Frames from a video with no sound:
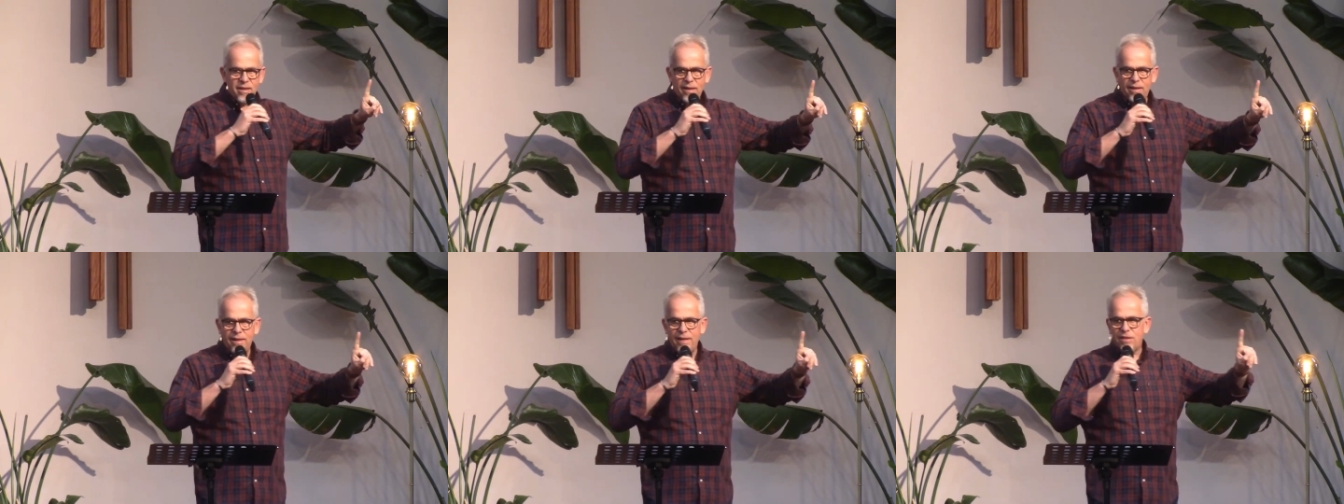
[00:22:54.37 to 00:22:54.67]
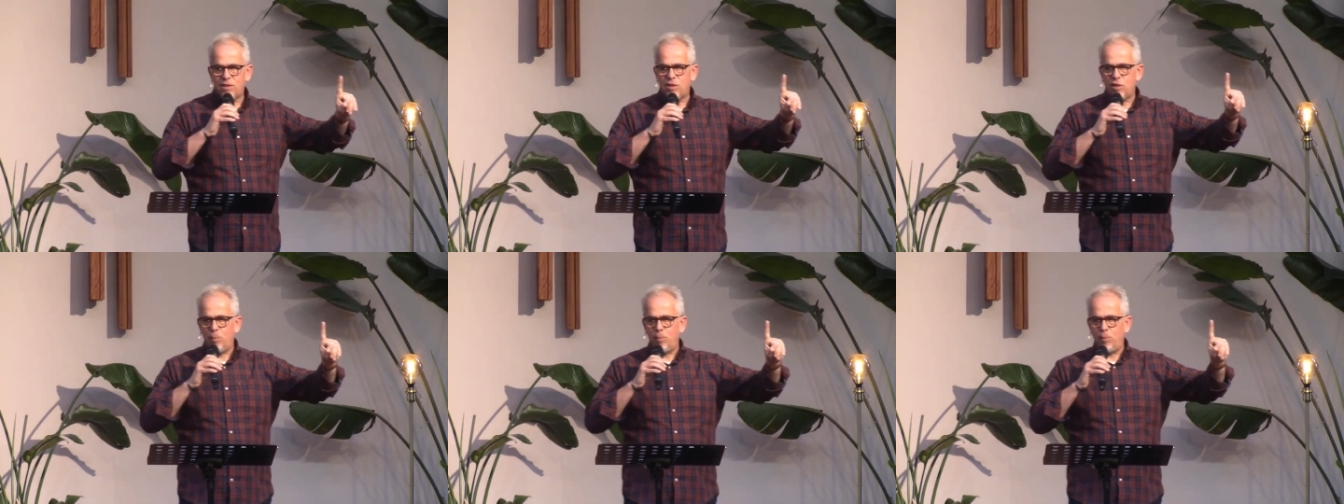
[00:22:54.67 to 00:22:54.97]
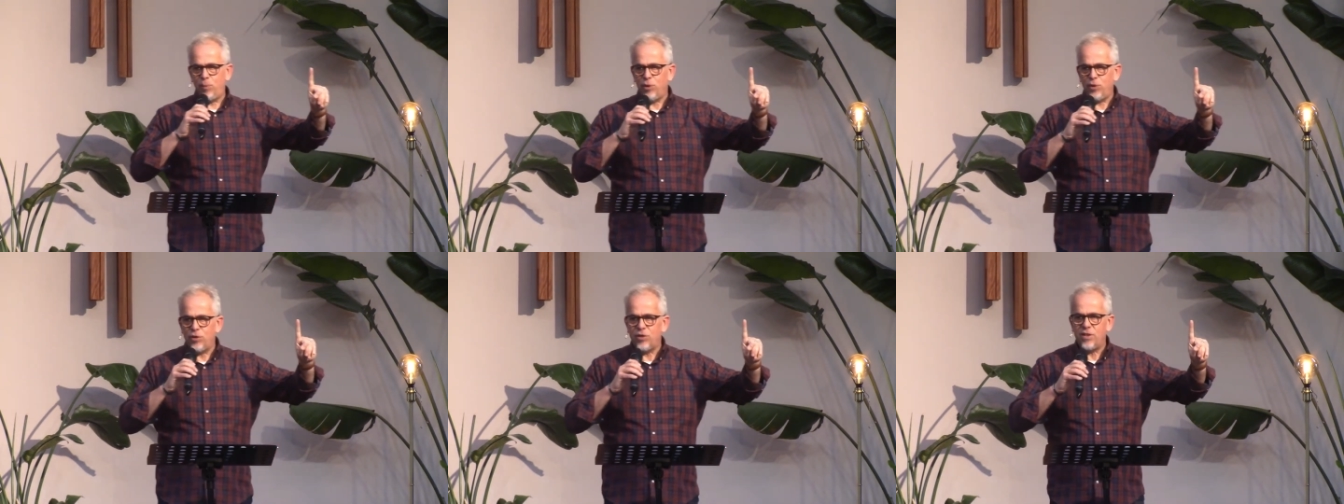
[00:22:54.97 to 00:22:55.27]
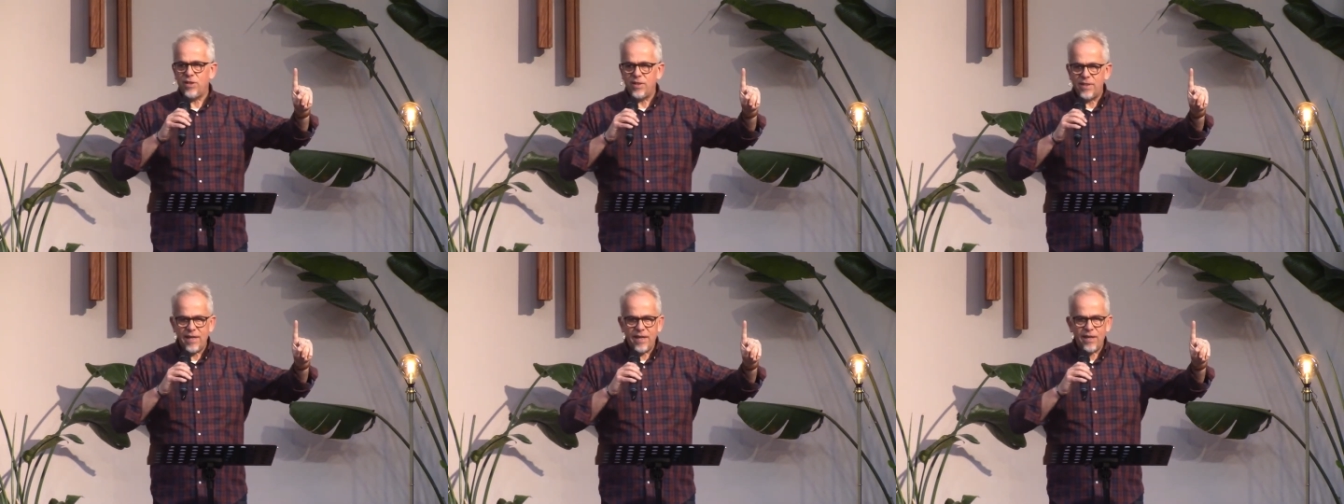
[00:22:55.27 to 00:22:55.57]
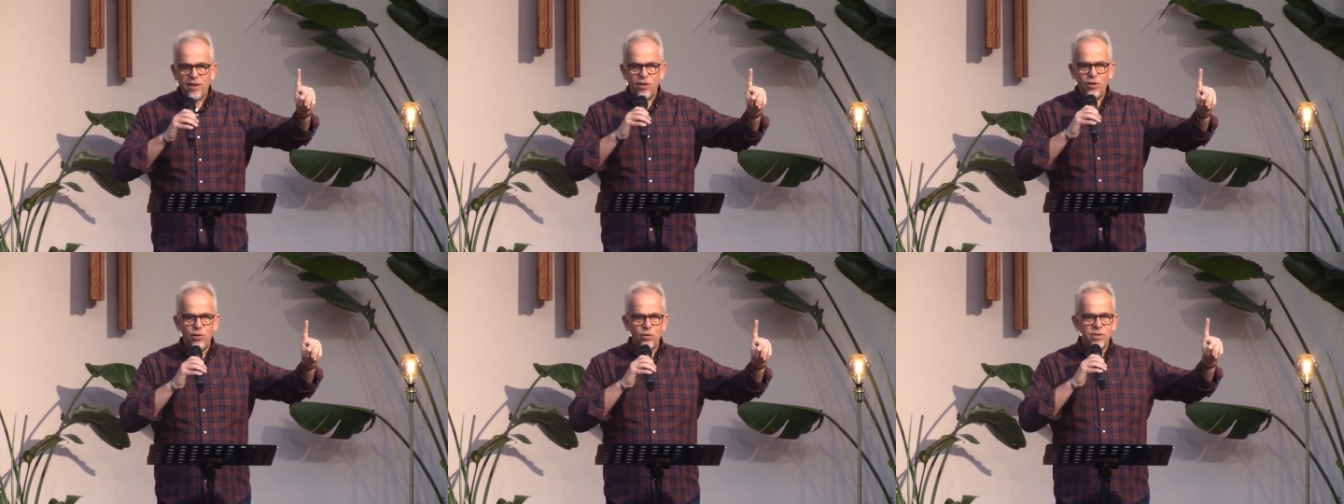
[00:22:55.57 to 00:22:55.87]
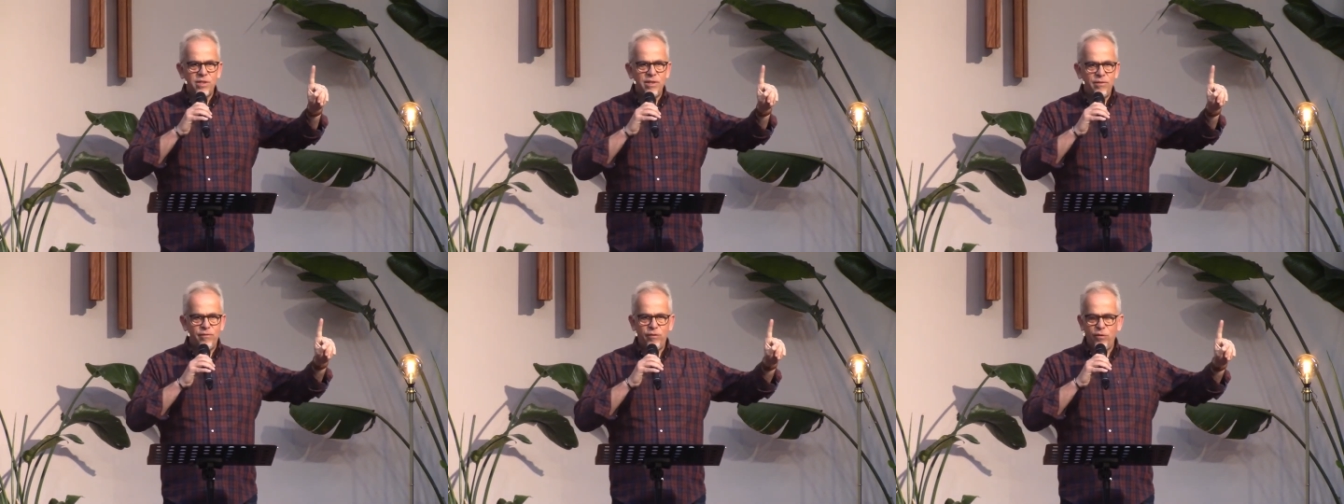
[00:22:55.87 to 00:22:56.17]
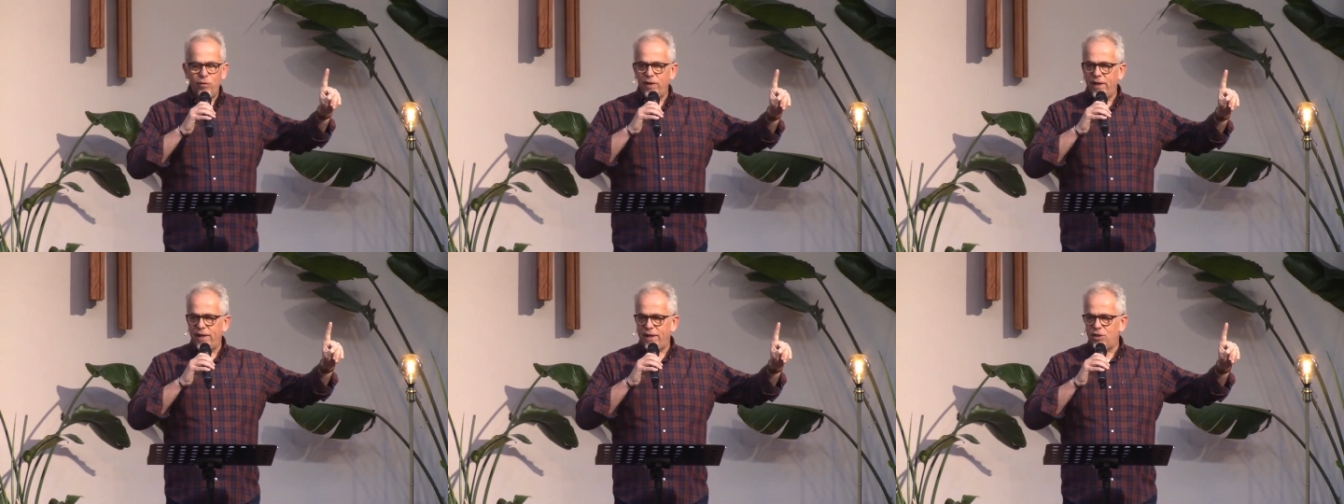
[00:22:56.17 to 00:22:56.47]
and that's to put to death your
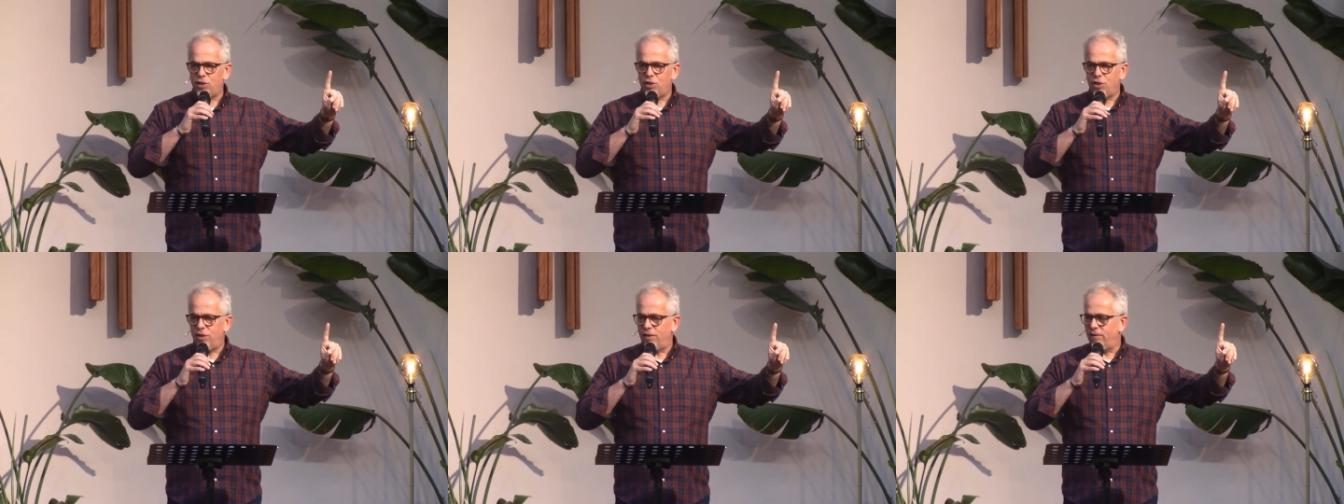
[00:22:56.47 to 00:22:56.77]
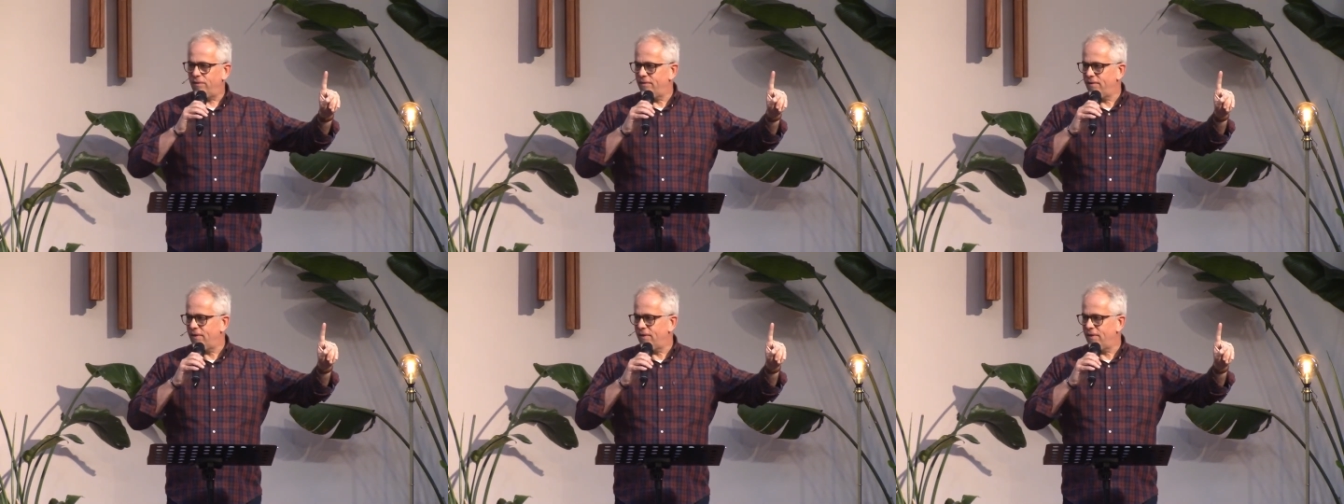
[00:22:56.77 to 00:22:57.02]
sinful nature,